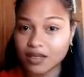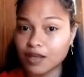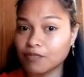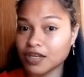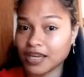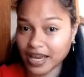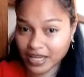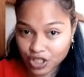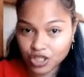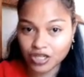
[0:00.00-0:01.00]
to the
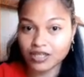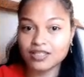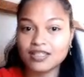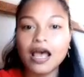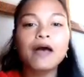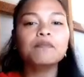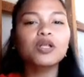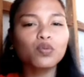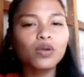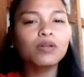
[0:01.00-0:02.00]
communications
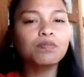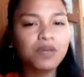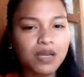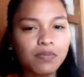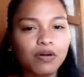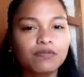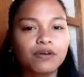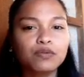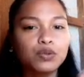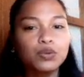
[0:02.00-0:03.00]
between people
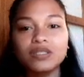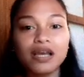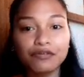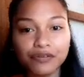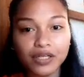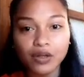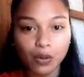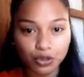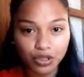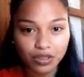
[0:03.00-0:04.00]
from two different
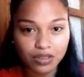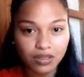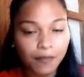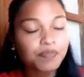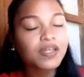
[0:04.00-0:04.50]
cultures.